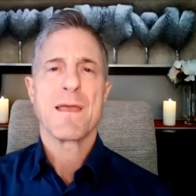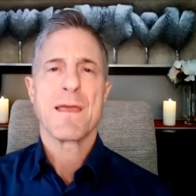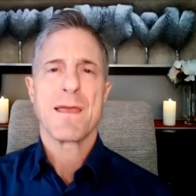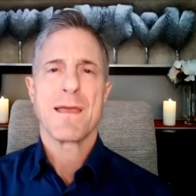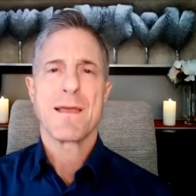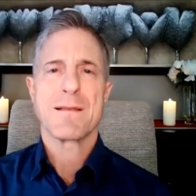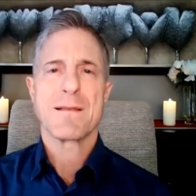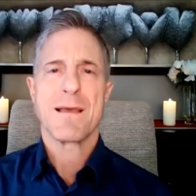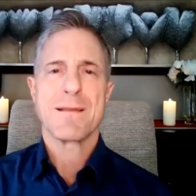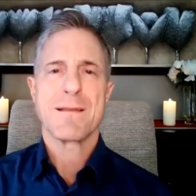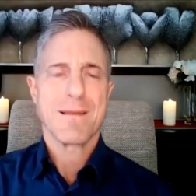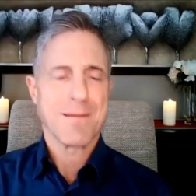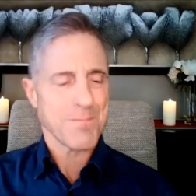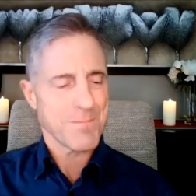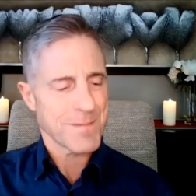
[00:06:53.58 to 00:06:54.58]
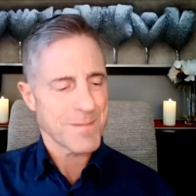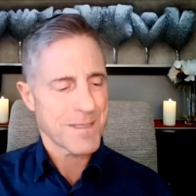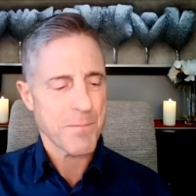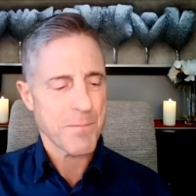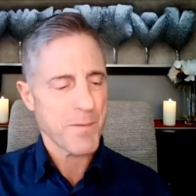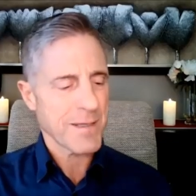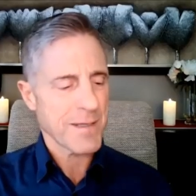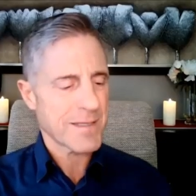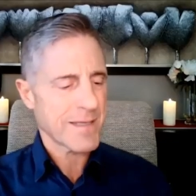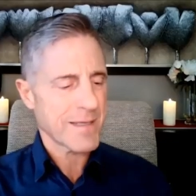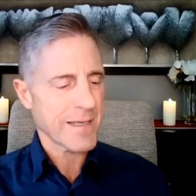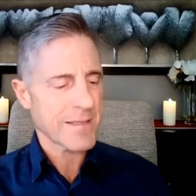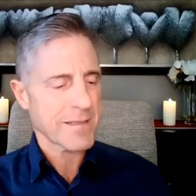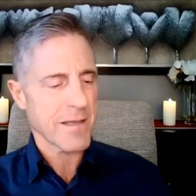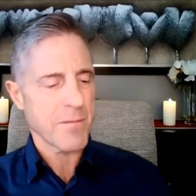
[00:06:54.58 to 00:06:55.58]
It simply
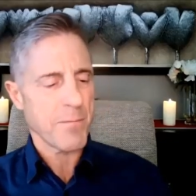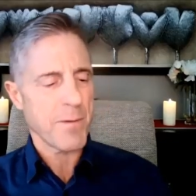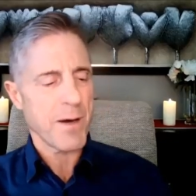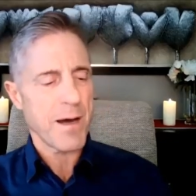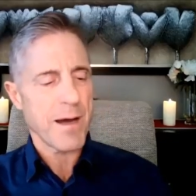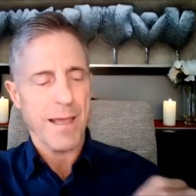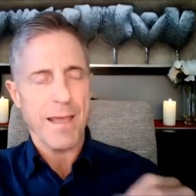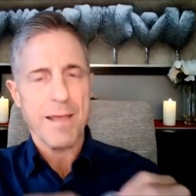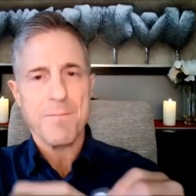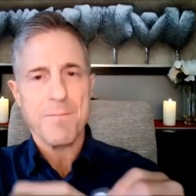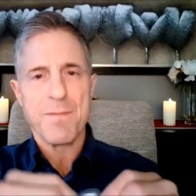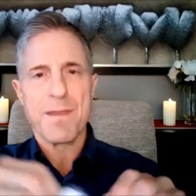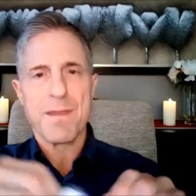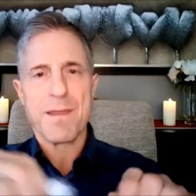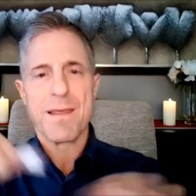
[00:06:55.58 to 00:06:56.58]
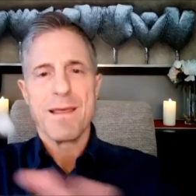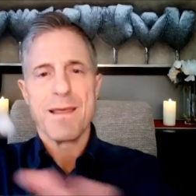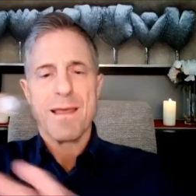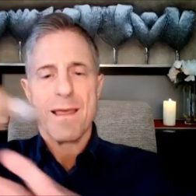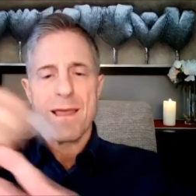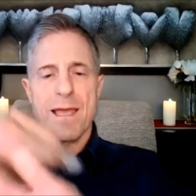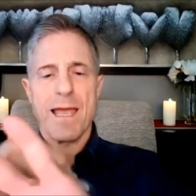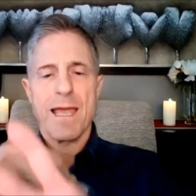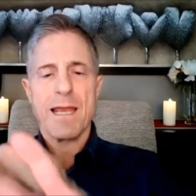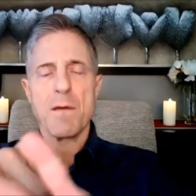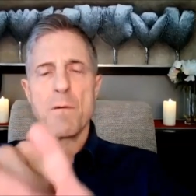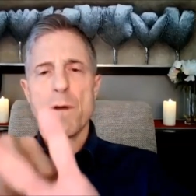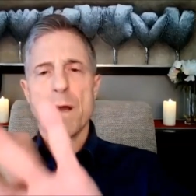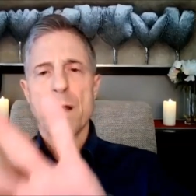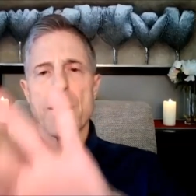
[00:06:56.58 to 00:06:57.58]
sticks to the body.
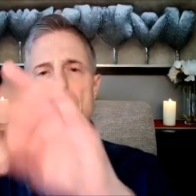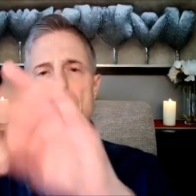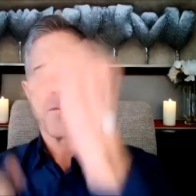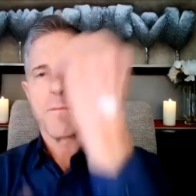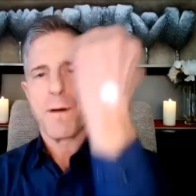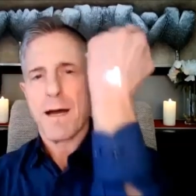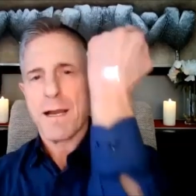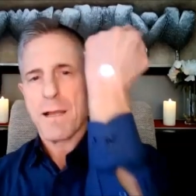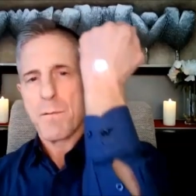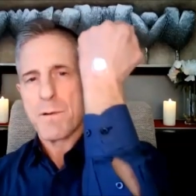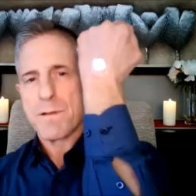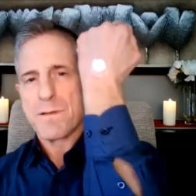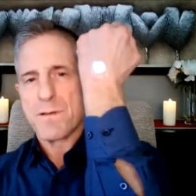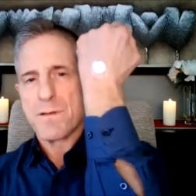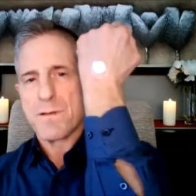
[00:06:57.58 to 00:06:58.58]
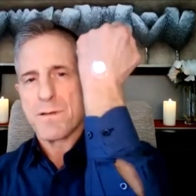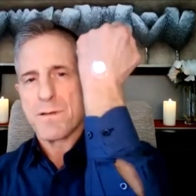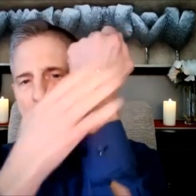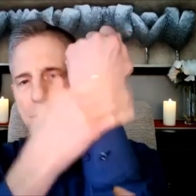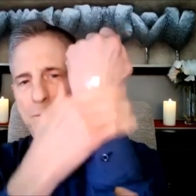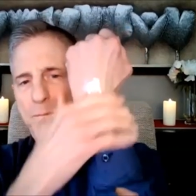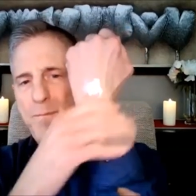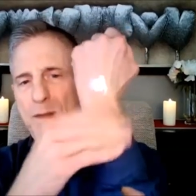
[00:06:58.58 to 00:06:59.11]
Anywhere on the body will do.